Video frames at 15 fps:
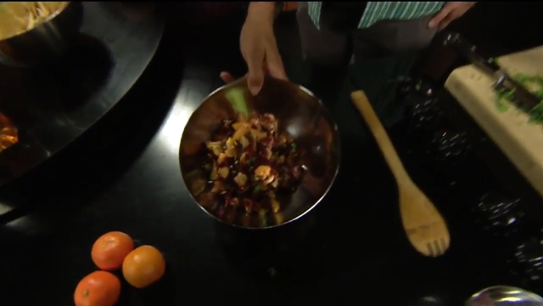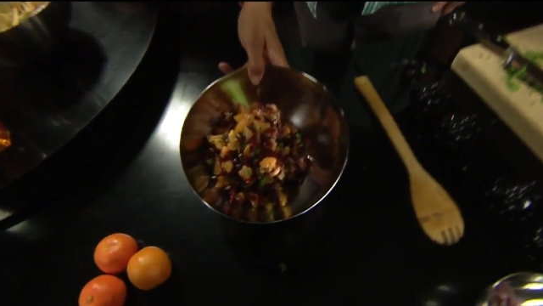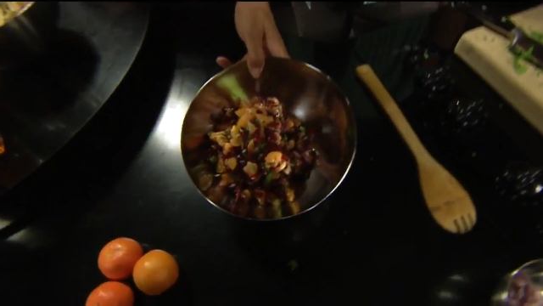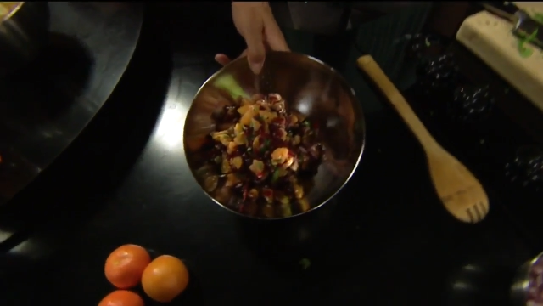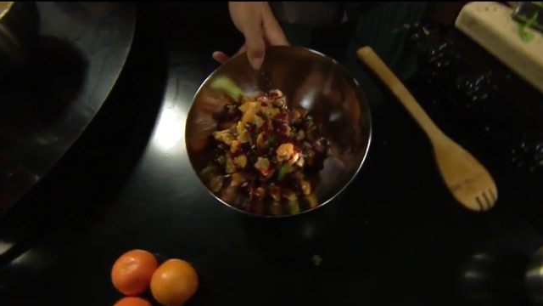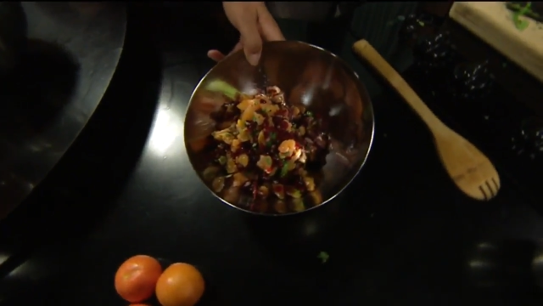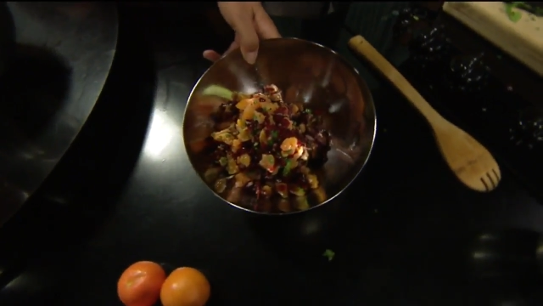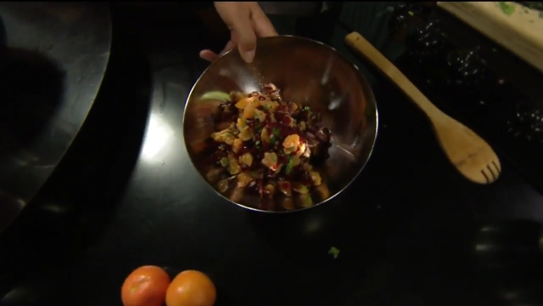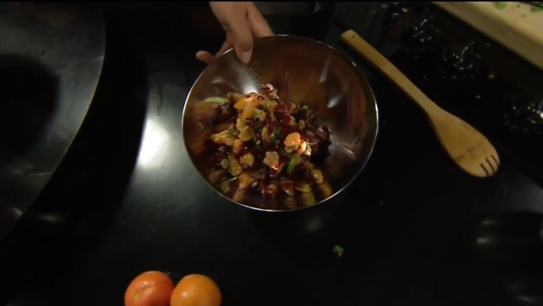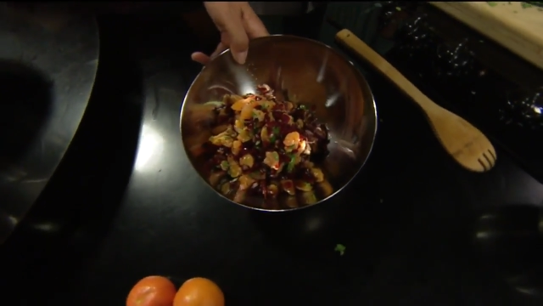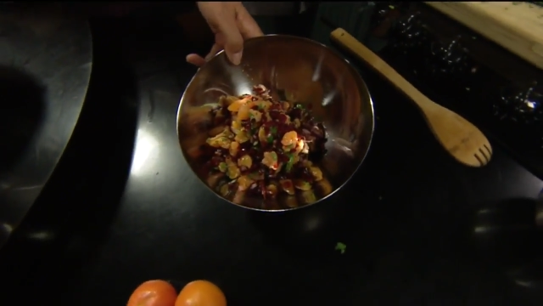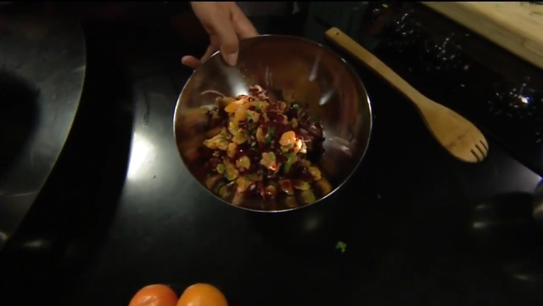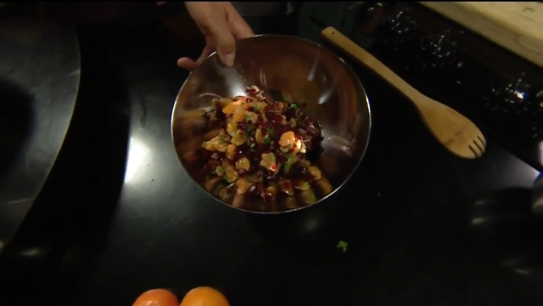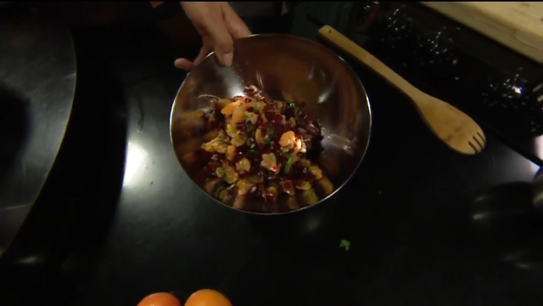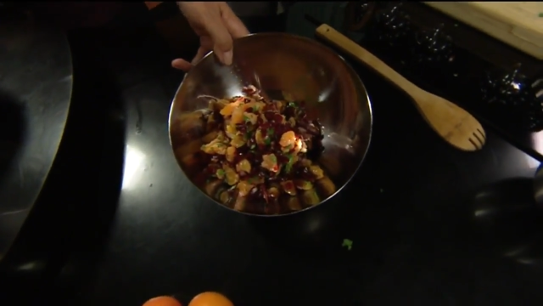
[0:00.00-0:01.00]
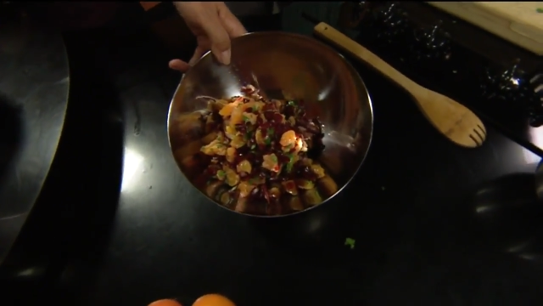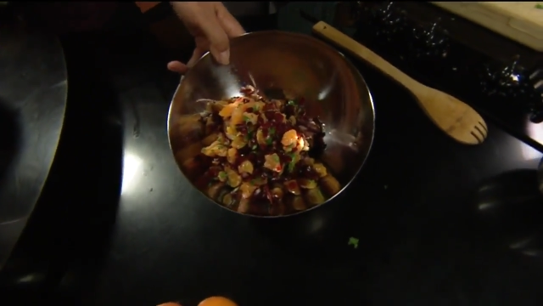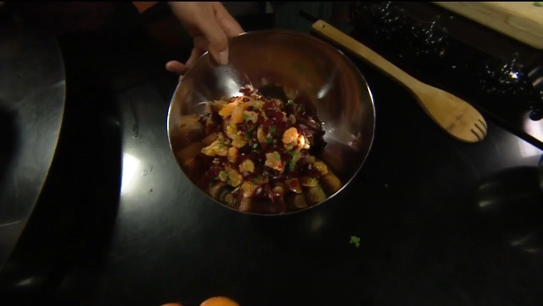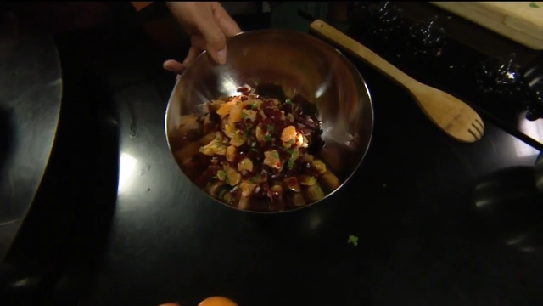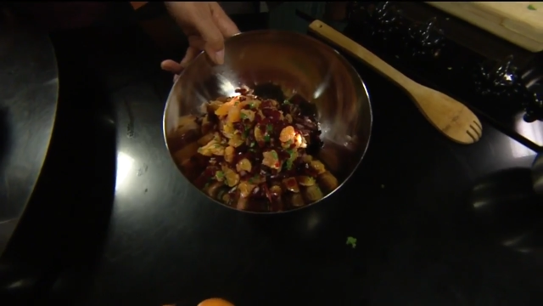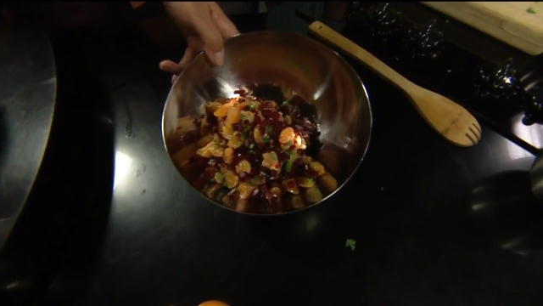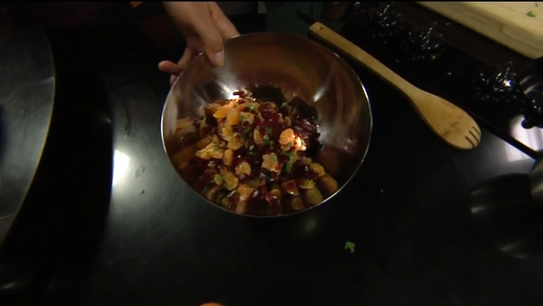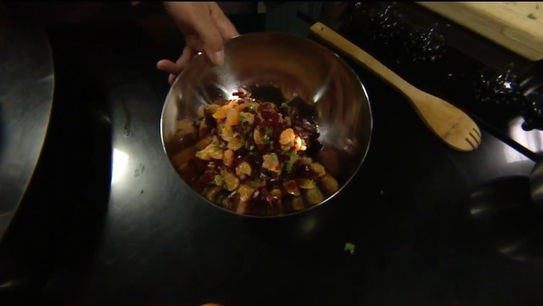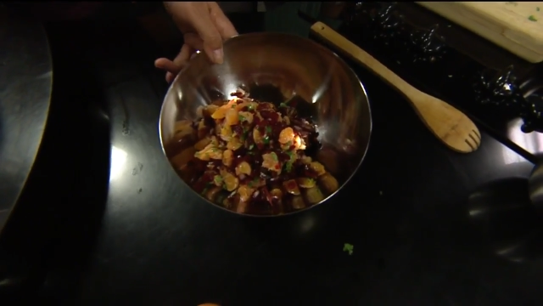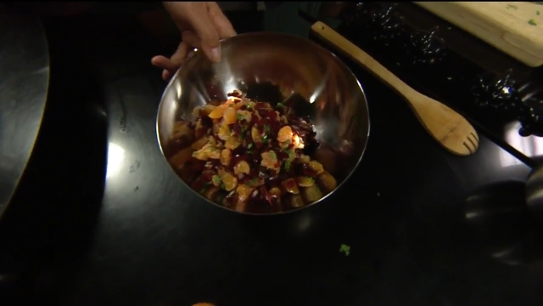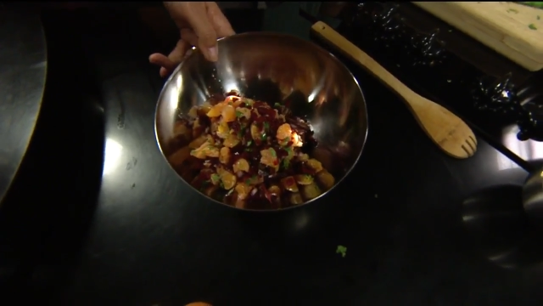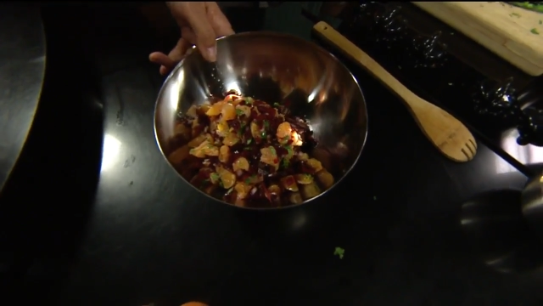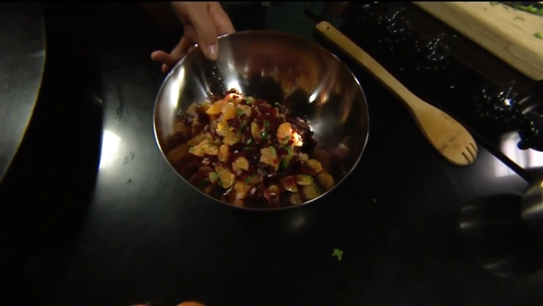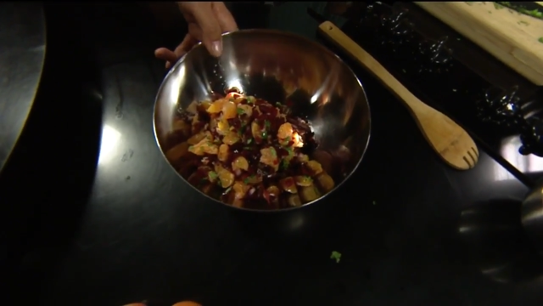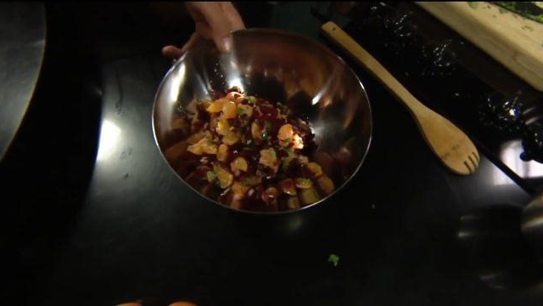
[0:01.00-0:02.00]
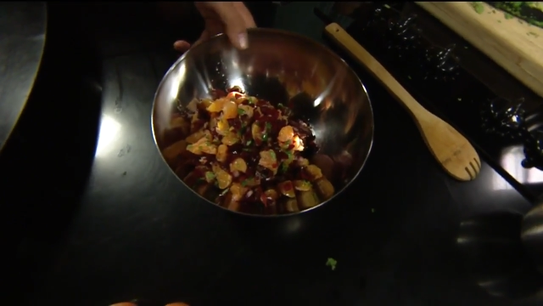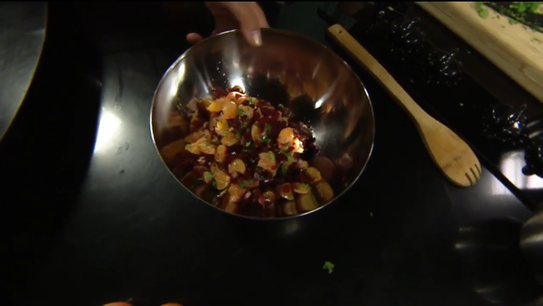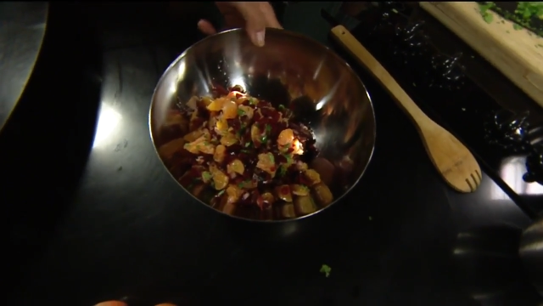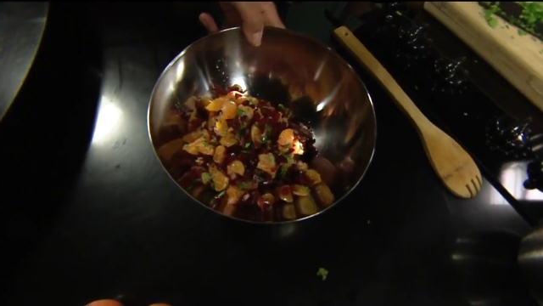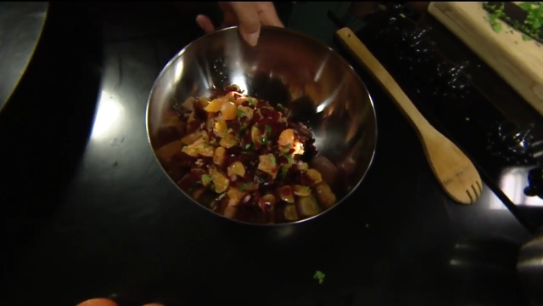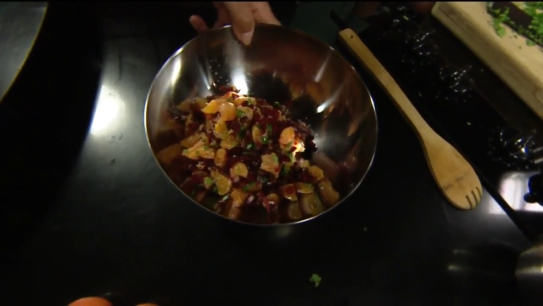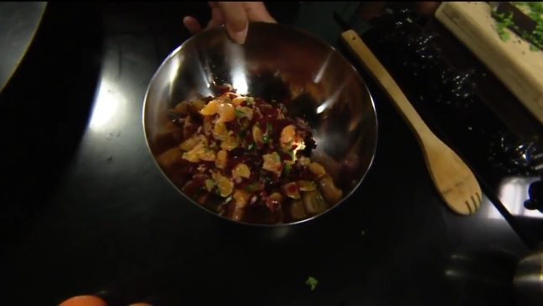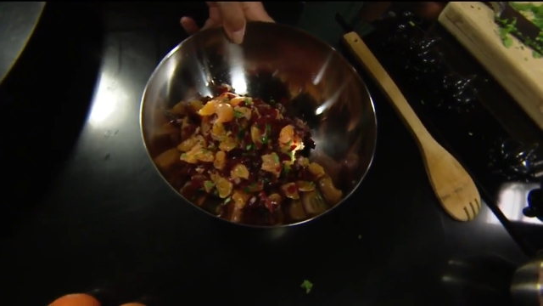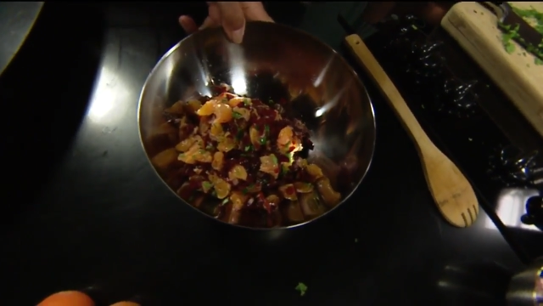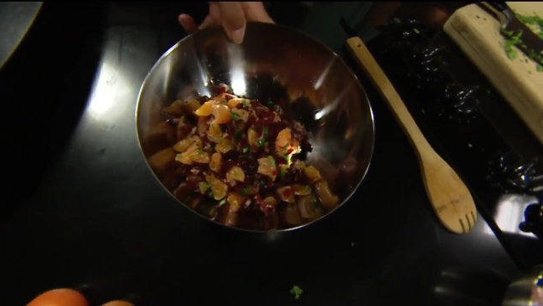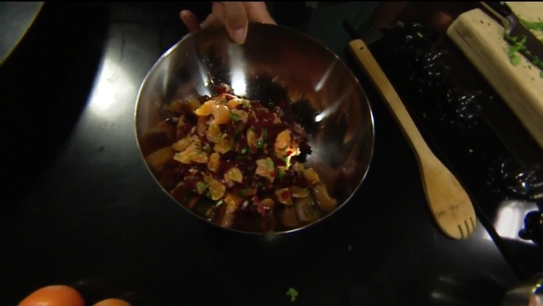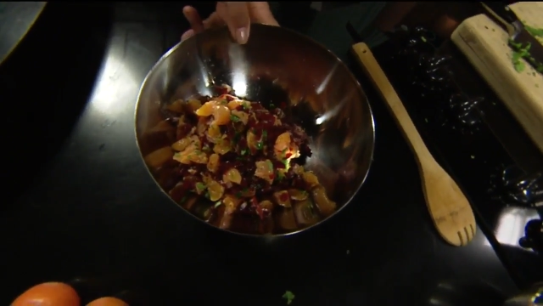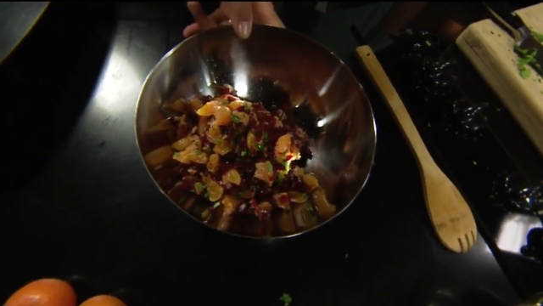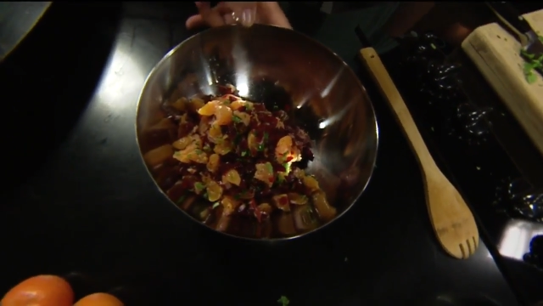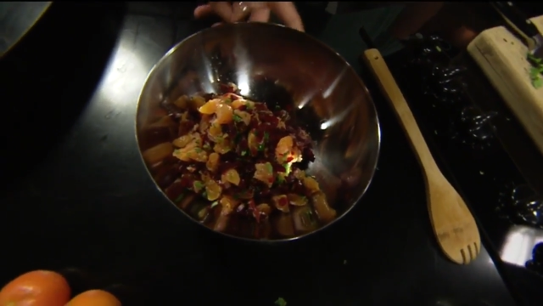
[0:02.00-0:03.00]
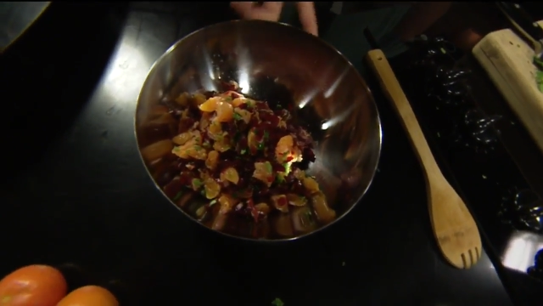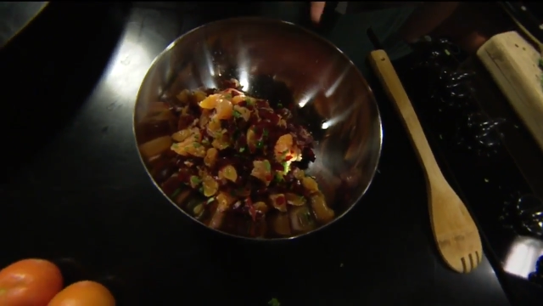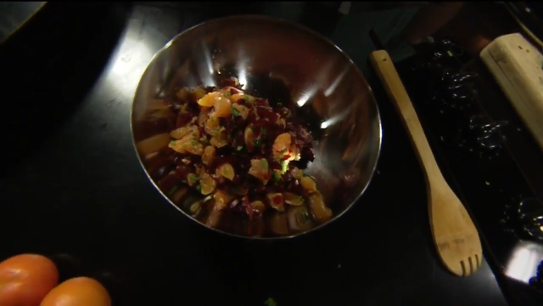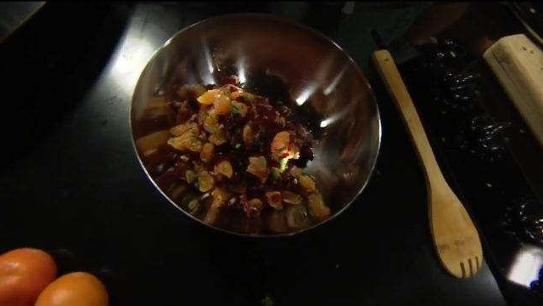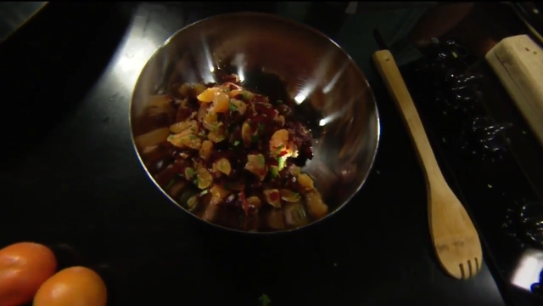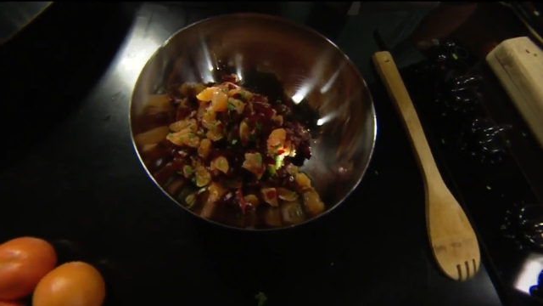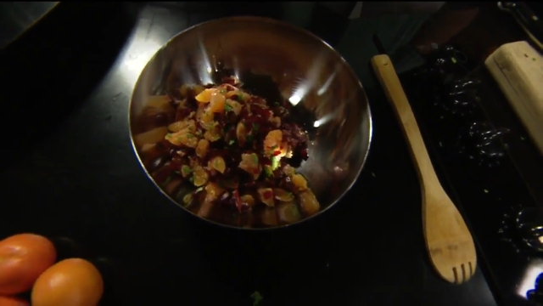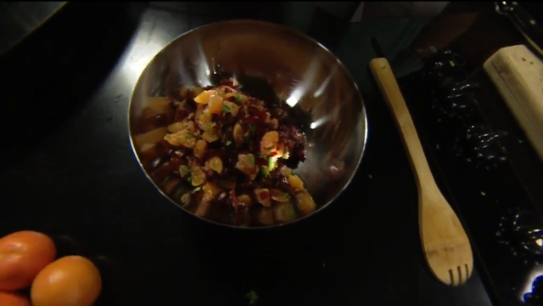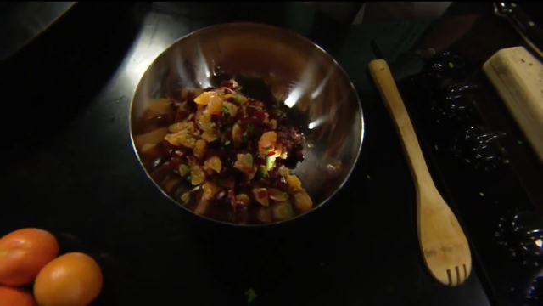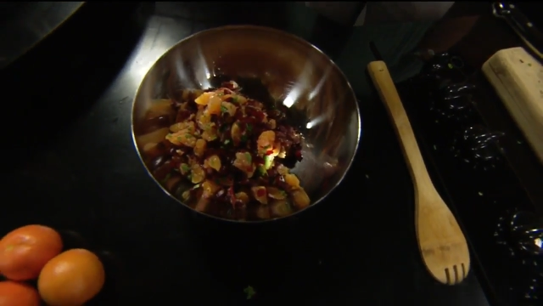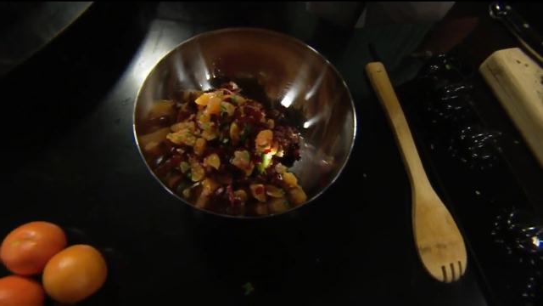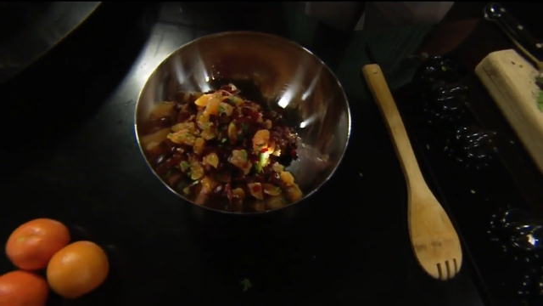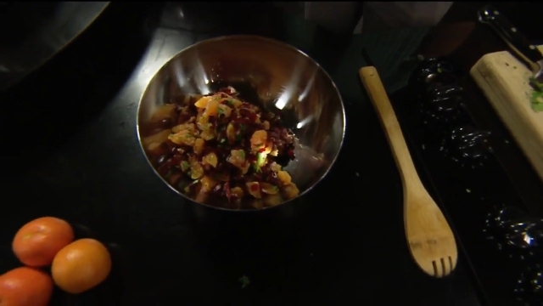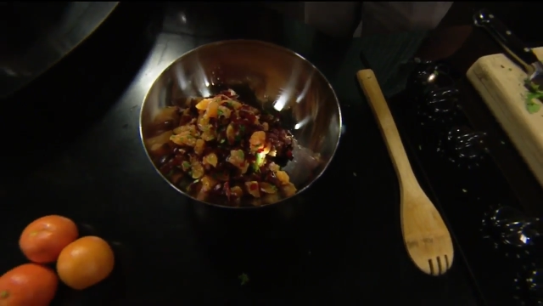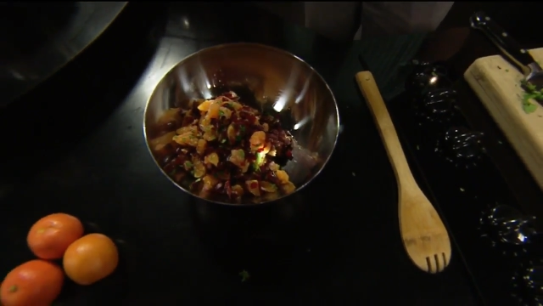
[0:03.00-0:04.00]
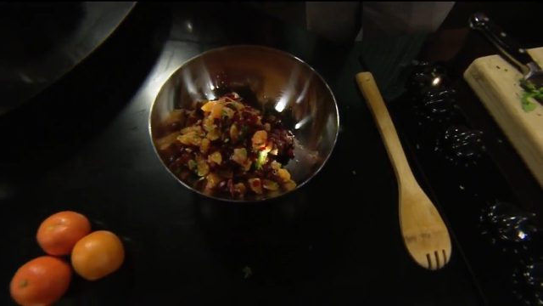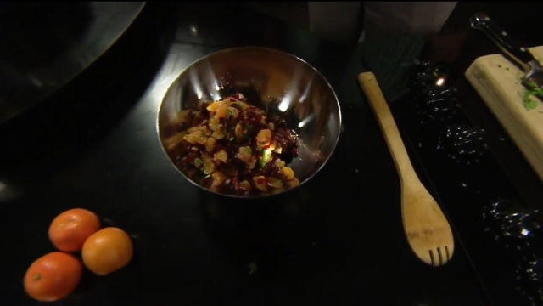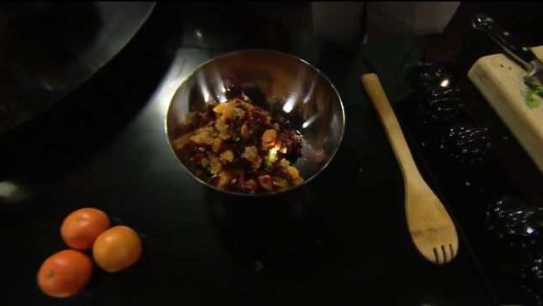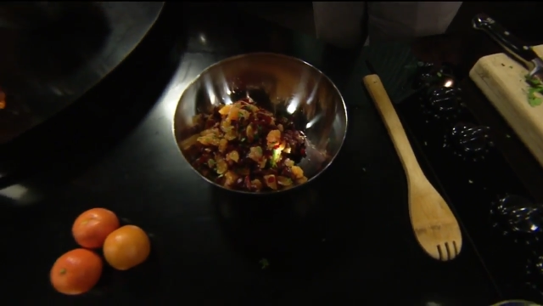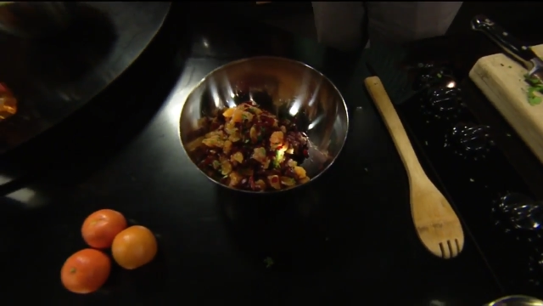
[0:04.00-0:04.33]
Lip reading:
[unreadable: no face in view]